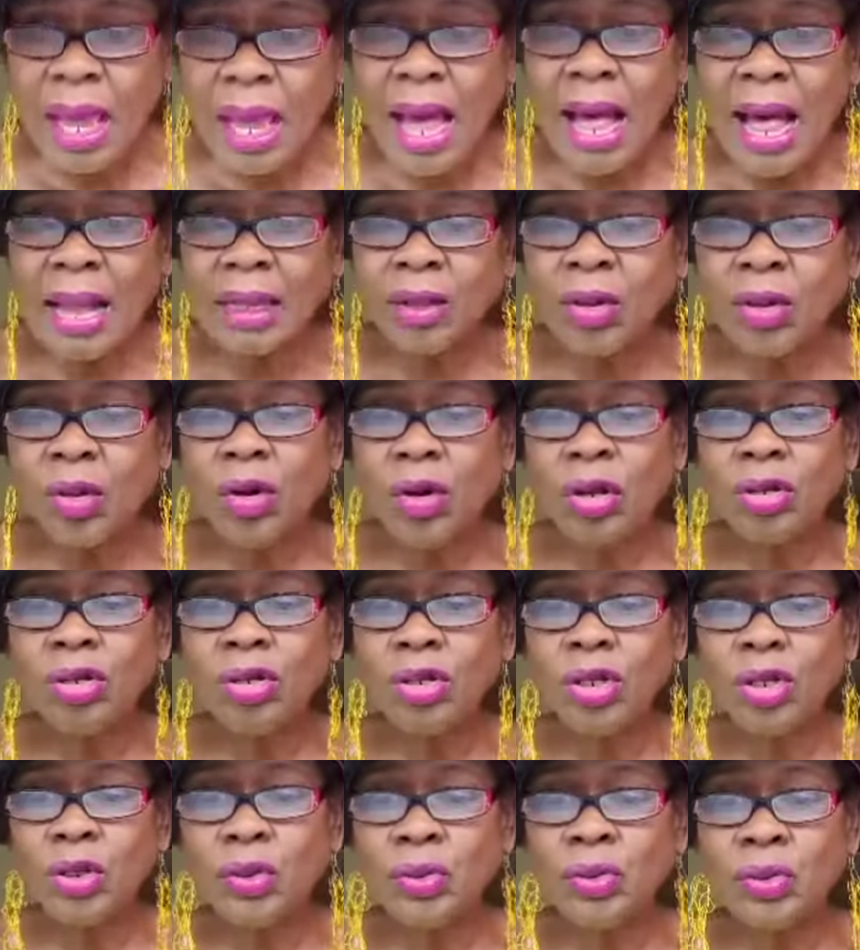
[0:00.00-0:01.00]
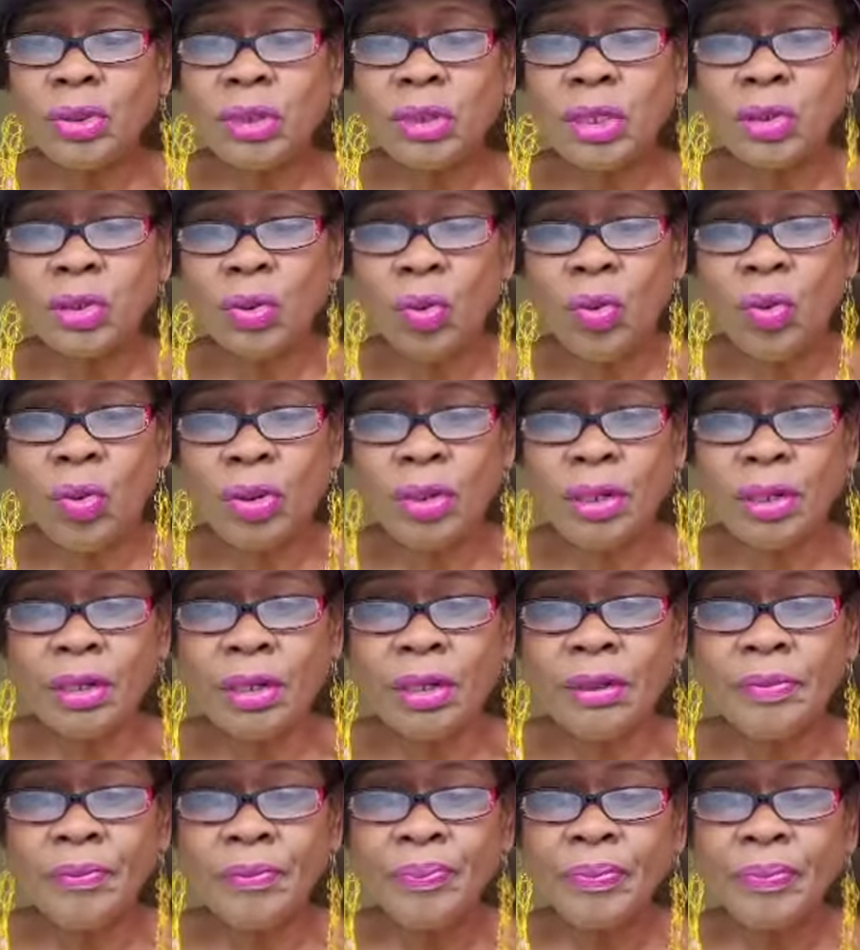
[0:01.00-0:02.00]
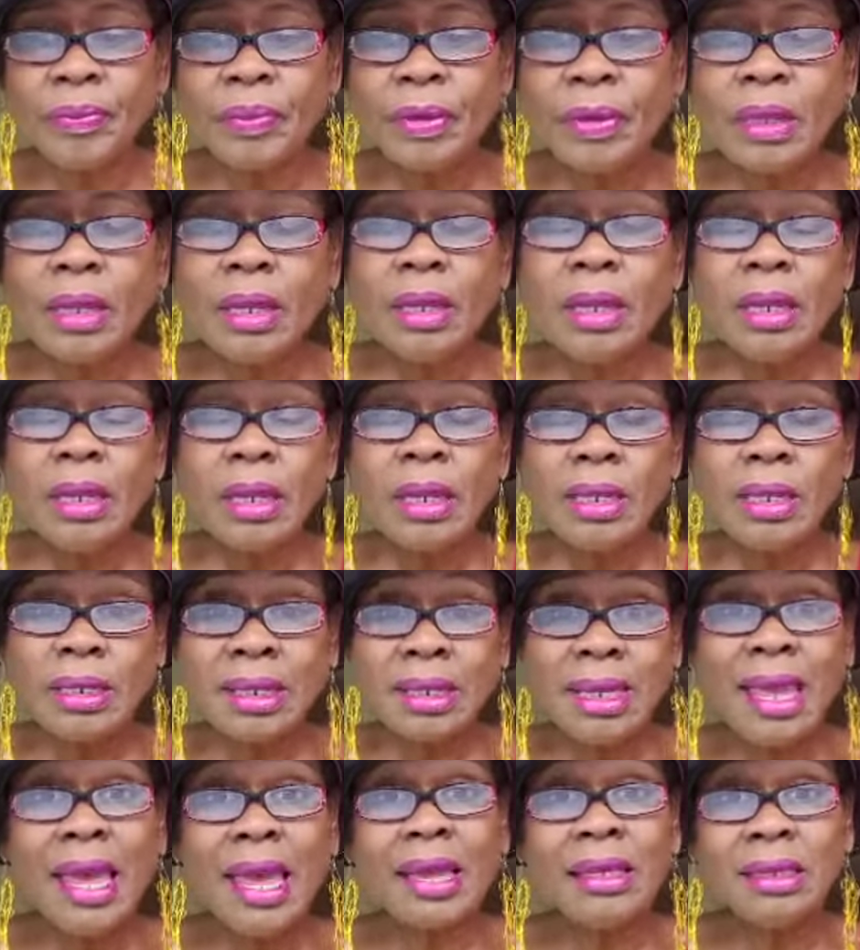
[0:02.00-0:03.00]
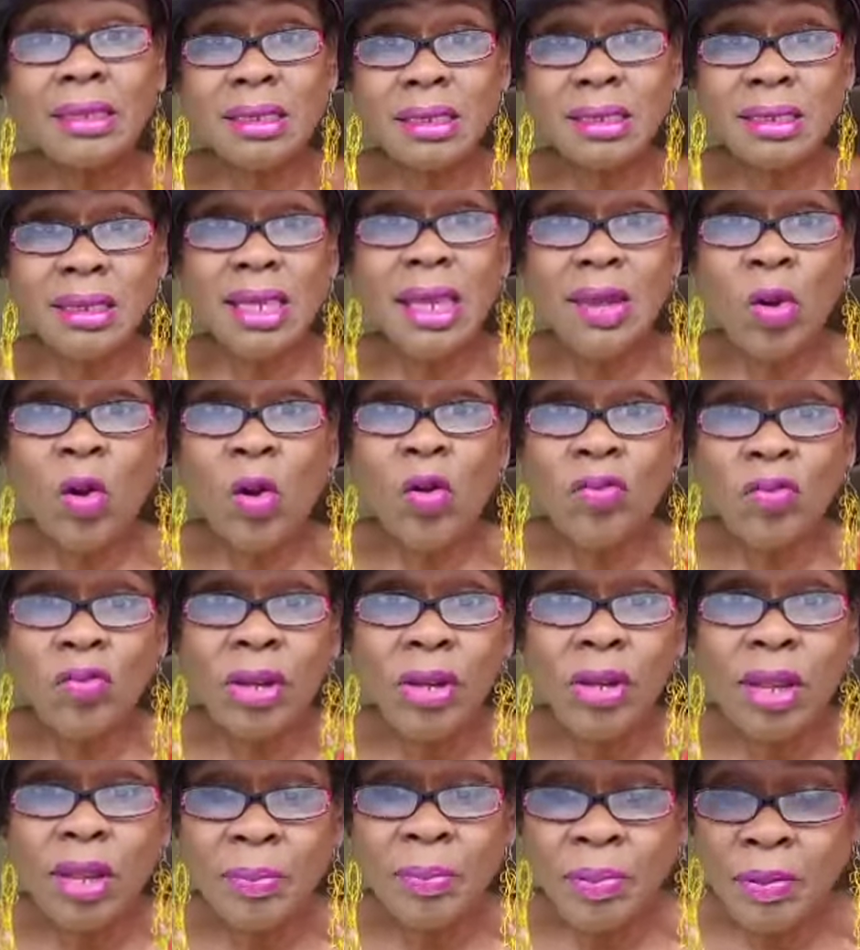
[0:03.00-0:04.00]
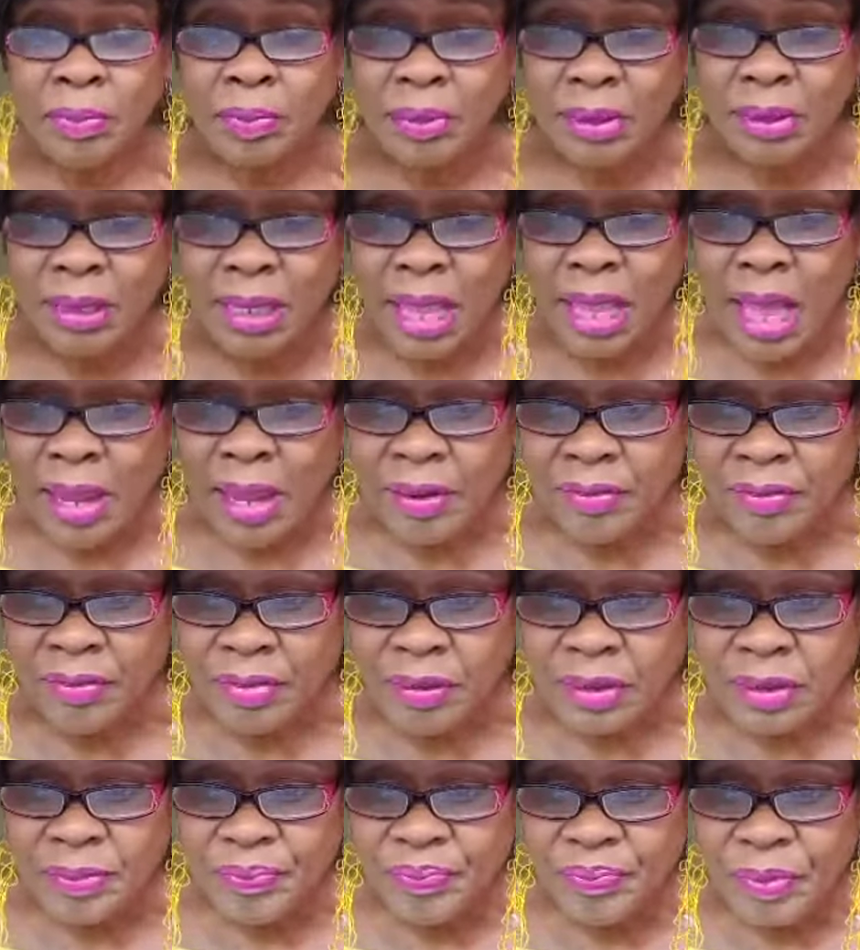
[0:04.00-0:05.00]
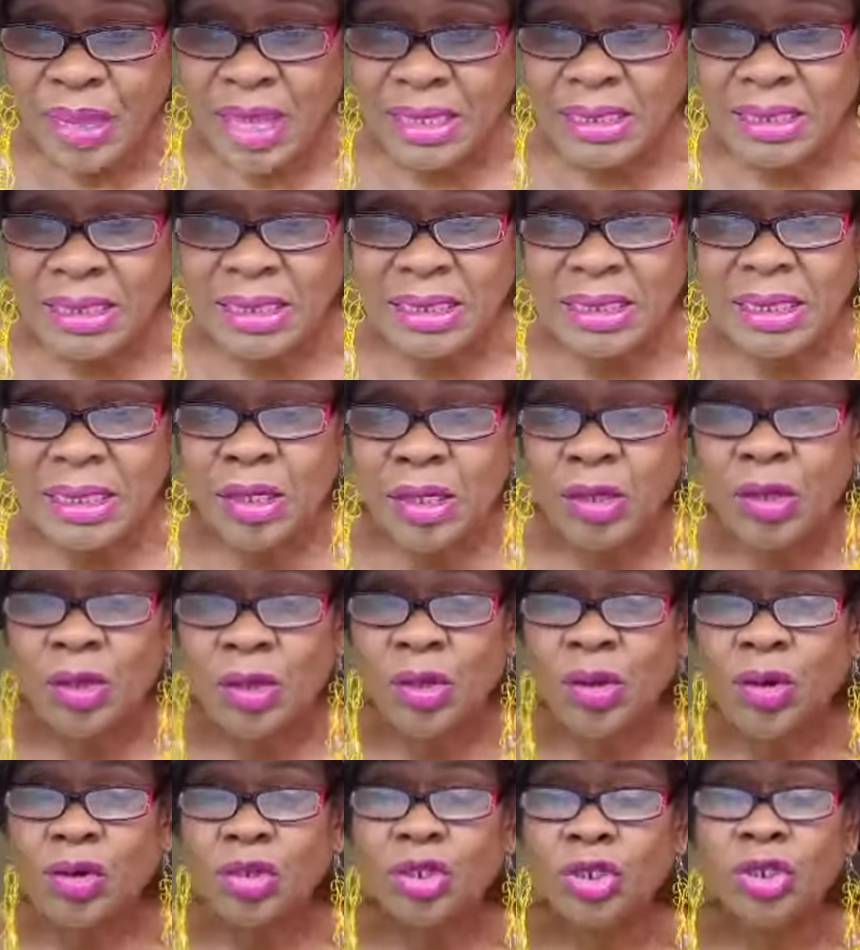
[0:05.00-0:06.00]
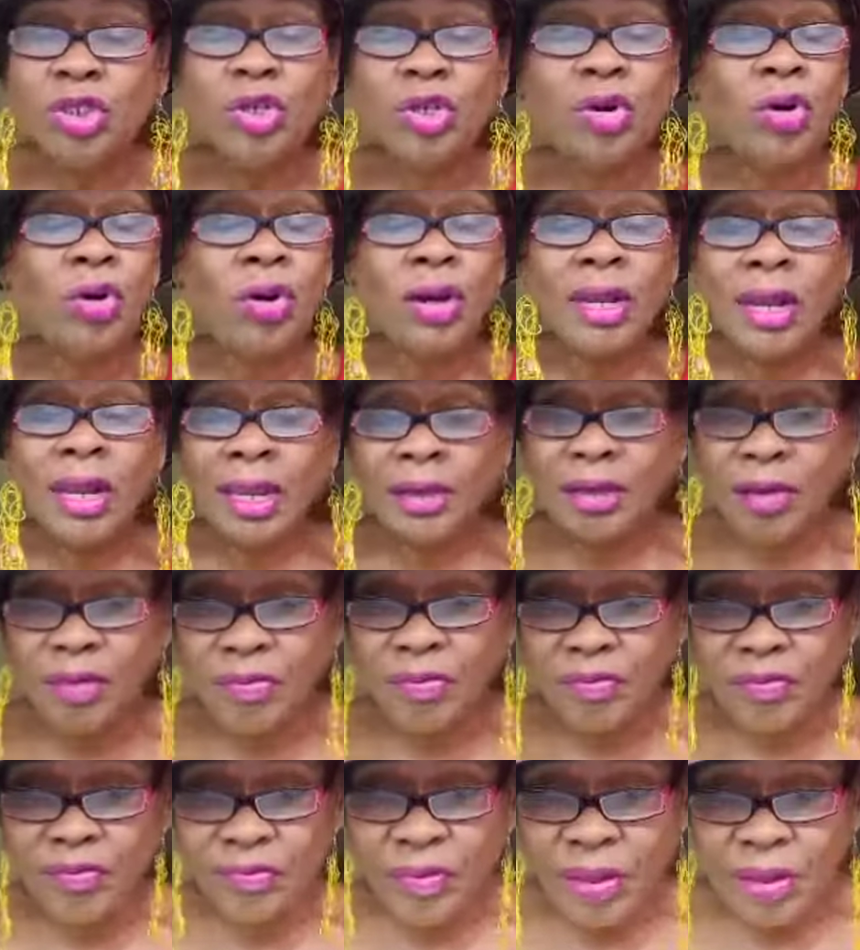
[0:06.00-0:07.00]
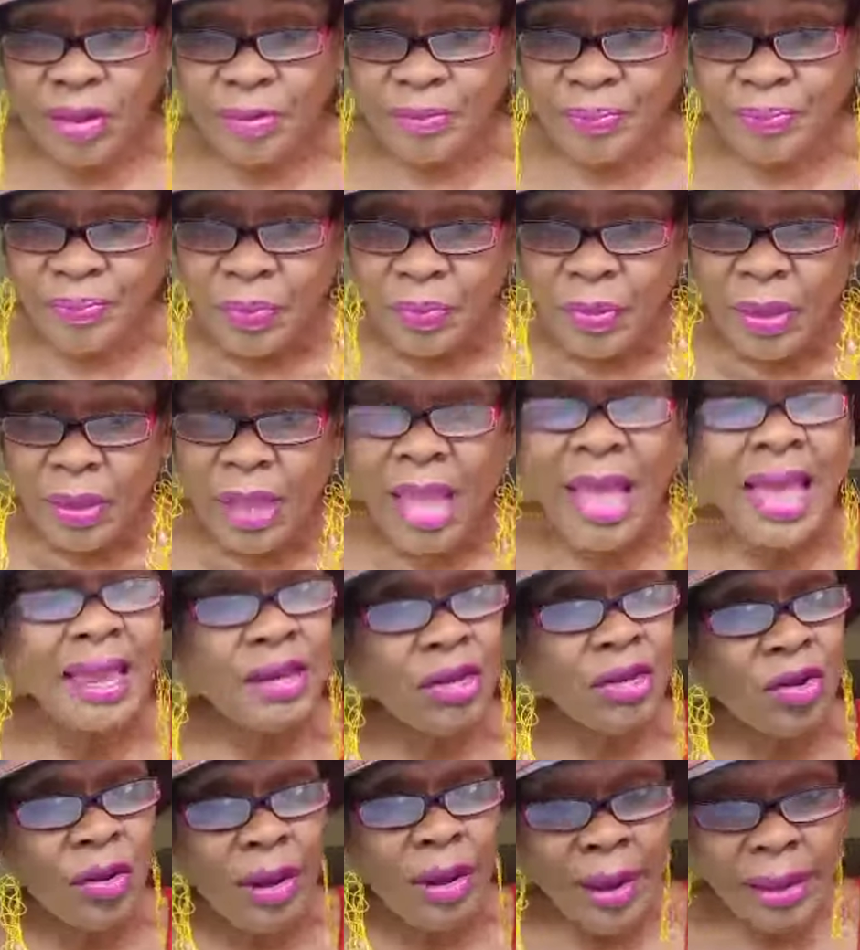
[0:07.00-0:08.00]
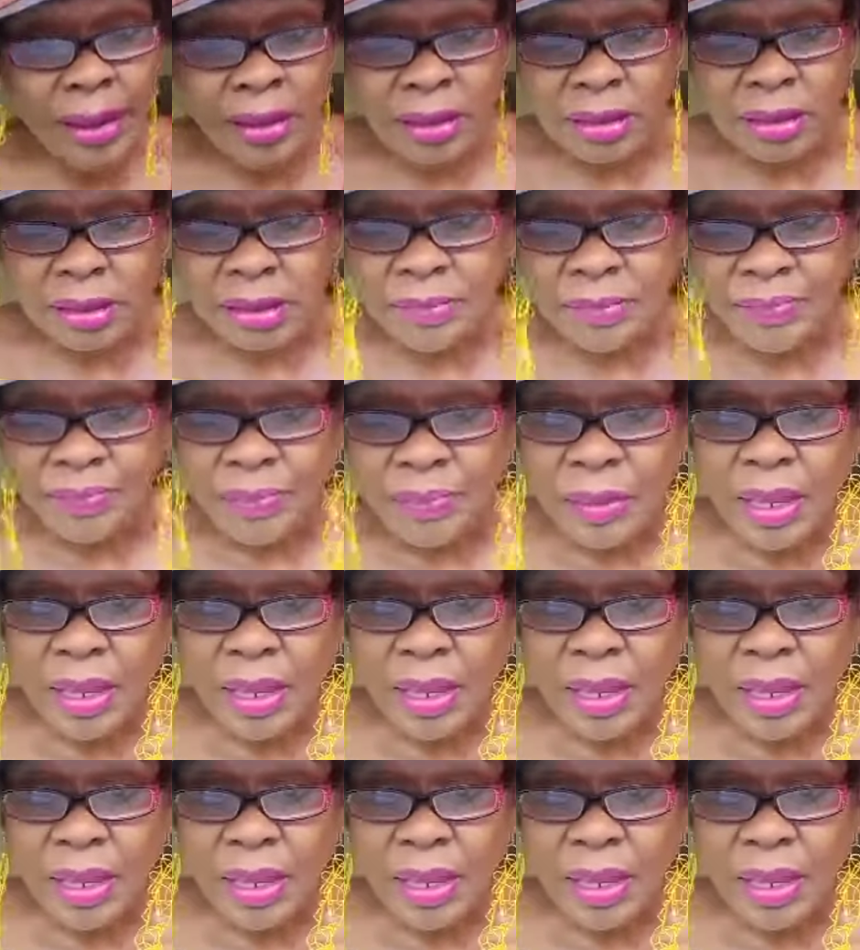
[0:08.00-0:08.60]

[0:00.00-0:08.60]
Alcohol use disorder can take over a lot of people's lives and steal your joy and your fun and your health.